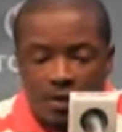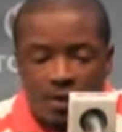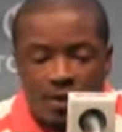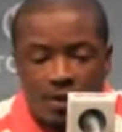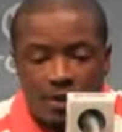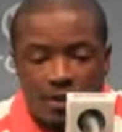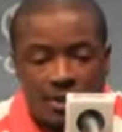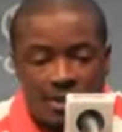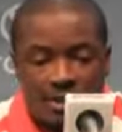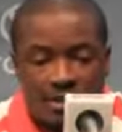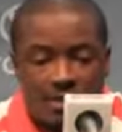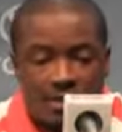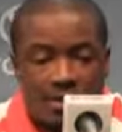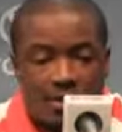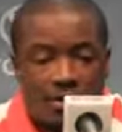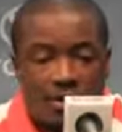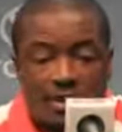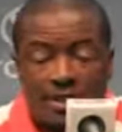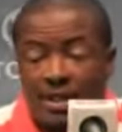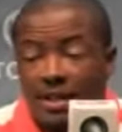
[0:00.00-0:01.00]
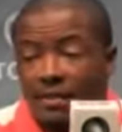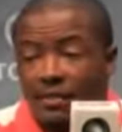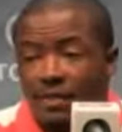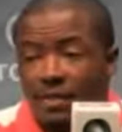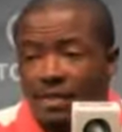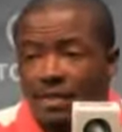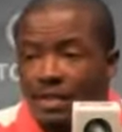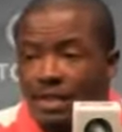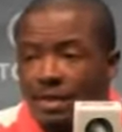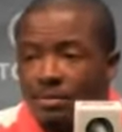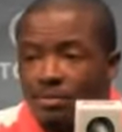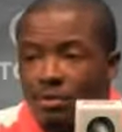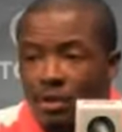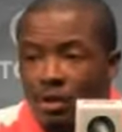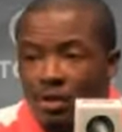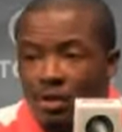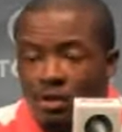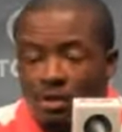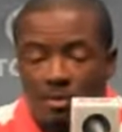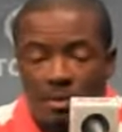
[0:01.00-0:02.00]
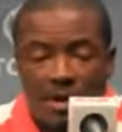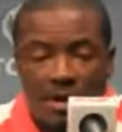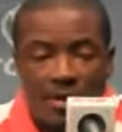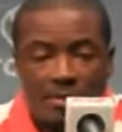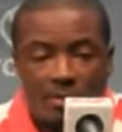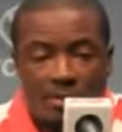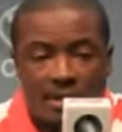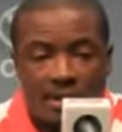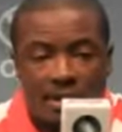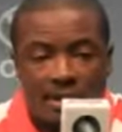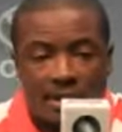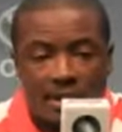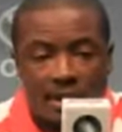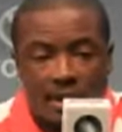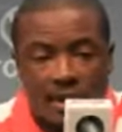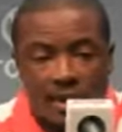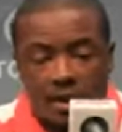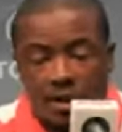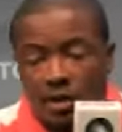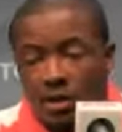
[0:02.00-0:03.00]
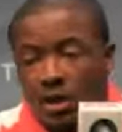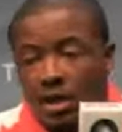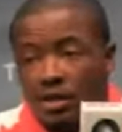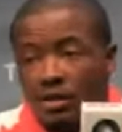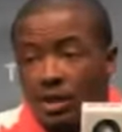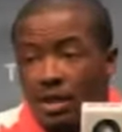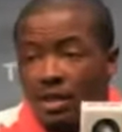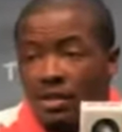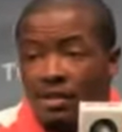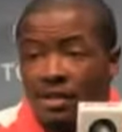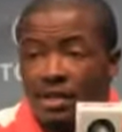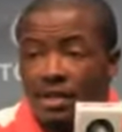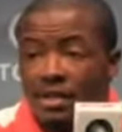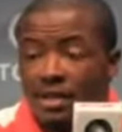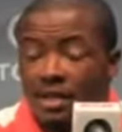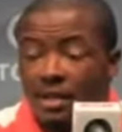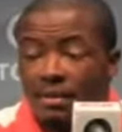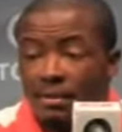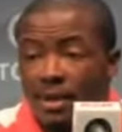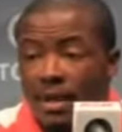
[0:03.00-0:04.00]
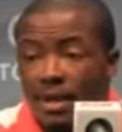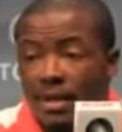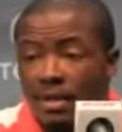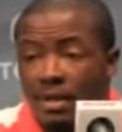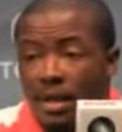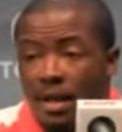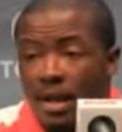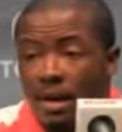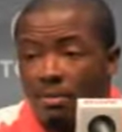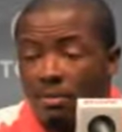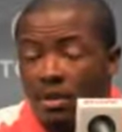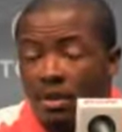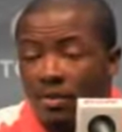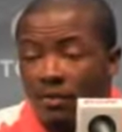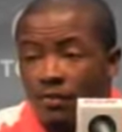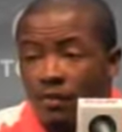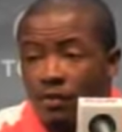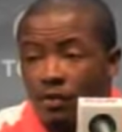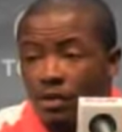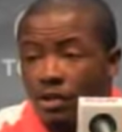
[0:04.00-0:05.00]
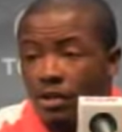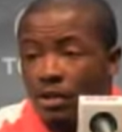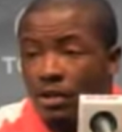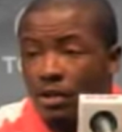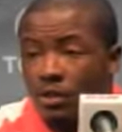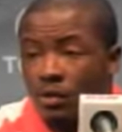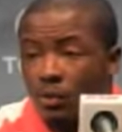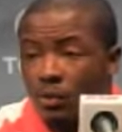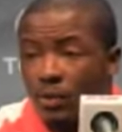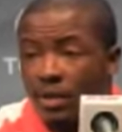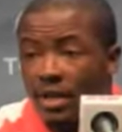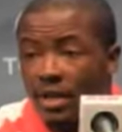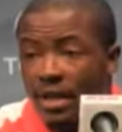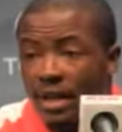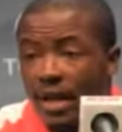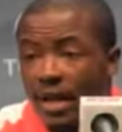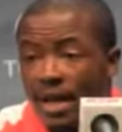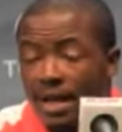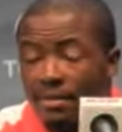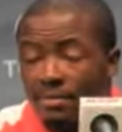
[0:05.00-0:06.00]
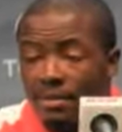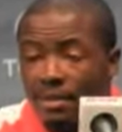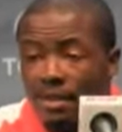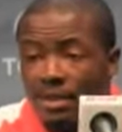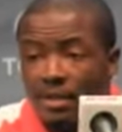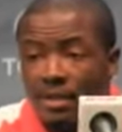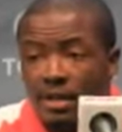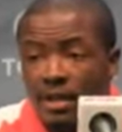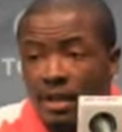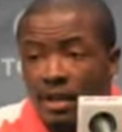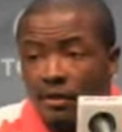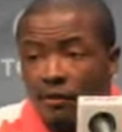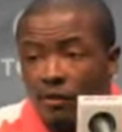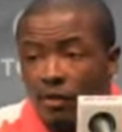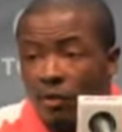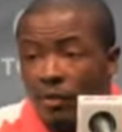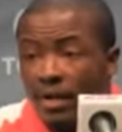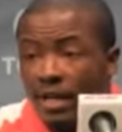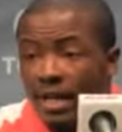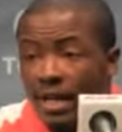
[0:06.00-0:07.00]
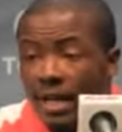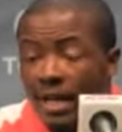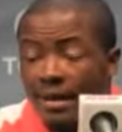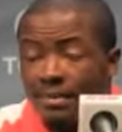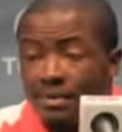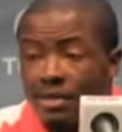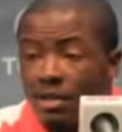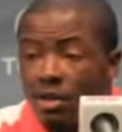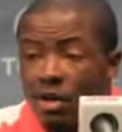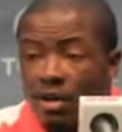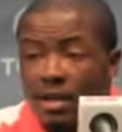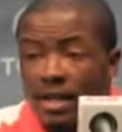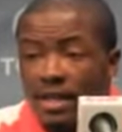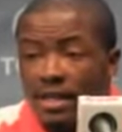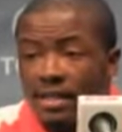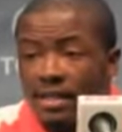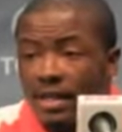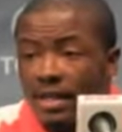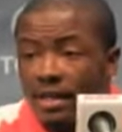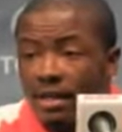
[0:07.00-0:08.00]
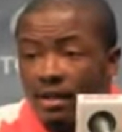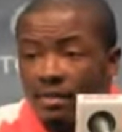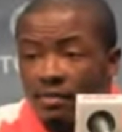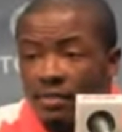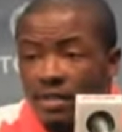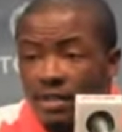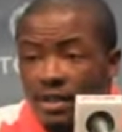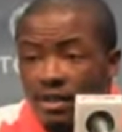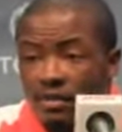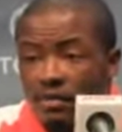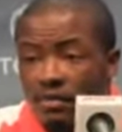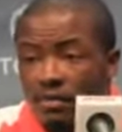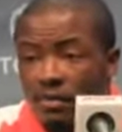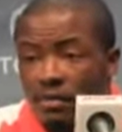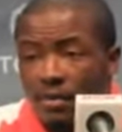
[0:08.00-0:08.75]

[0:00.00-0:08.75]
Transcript: You know, it's definitely something talked about, but, you know, I try to stress to them that I'm looking forward to winning games, and for winning games and all that, I take care of myself.